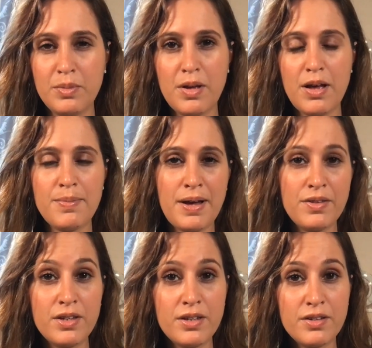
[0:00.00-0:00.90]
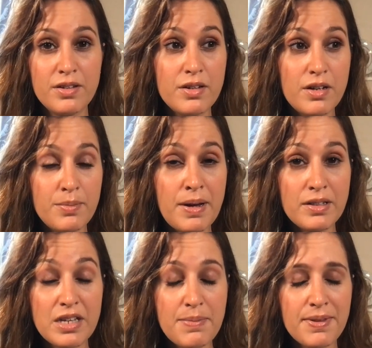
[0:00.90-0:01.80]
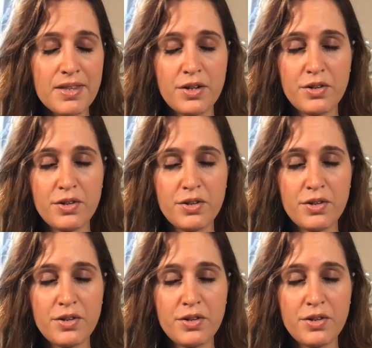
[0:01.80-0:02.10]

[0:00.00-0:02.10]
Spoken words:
about keeping the culture